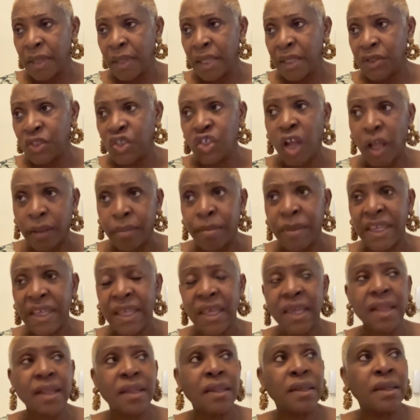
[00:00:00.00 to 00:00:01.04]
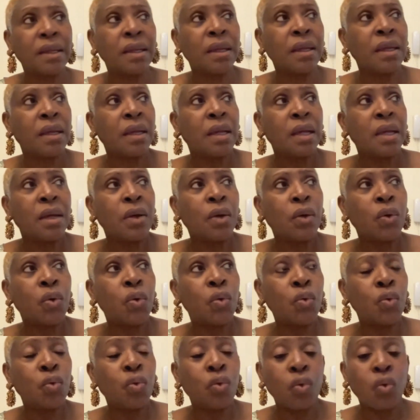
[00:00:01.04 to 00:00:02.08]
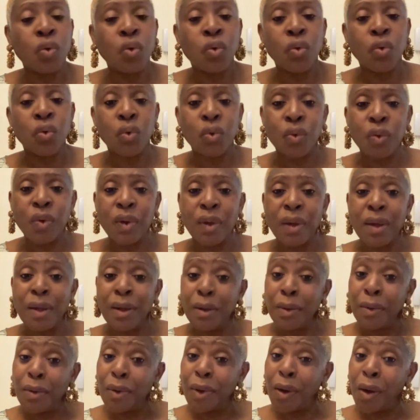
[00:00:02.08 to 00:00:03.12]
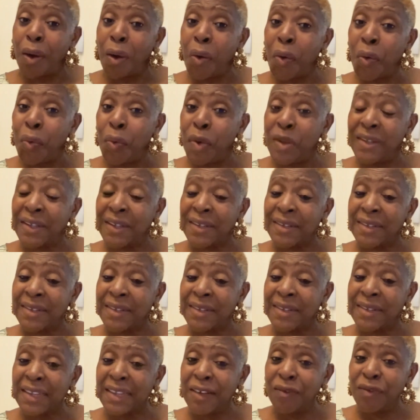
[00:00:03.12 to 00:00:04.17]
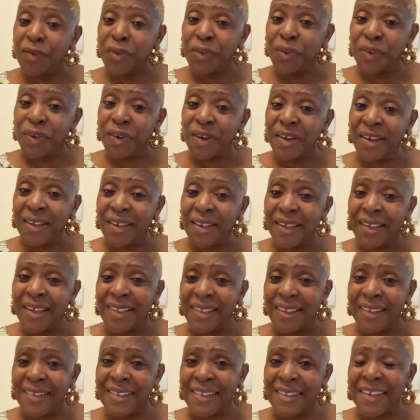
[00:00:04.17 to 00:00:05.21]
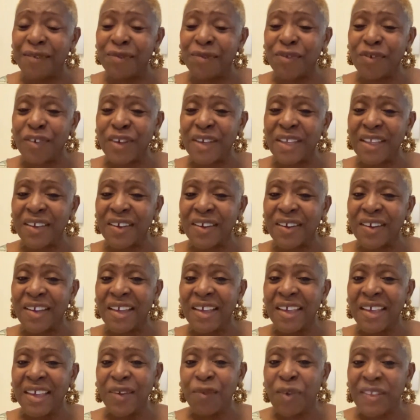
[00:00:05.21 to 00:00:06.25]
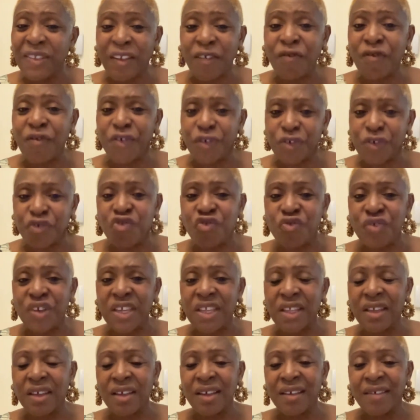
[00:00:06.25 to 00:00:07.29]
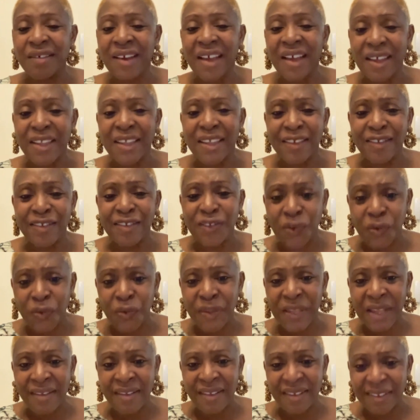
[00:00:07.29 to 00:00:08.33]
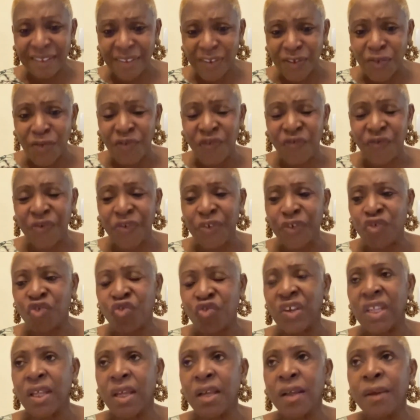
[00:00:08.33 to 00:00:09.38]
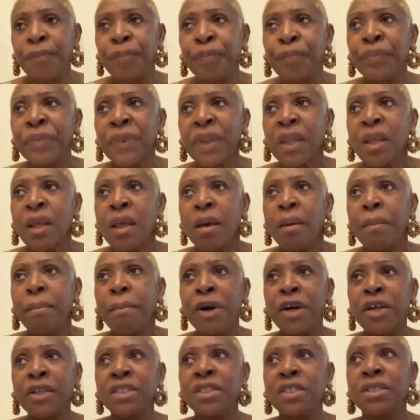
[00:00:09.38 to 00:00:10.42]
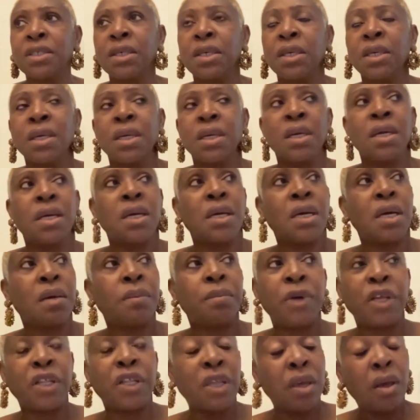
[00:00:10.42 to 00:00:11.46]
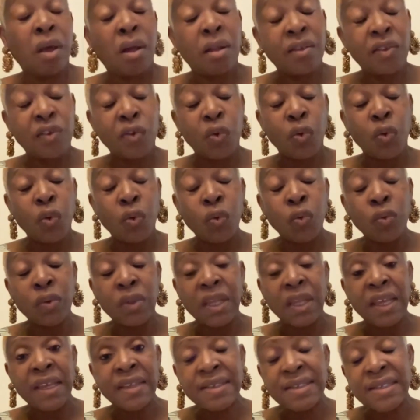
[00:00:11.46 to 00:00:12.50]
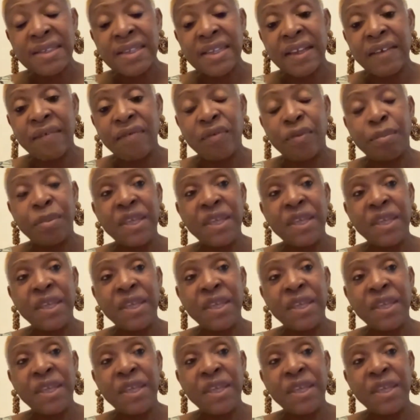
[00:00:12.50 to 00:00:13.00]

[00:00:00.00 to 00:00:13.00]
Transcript: John McGill, who was a slave owner and a slave trader. He was a fur trader, right? He's known as a huge fur trader, but he also owned enslaved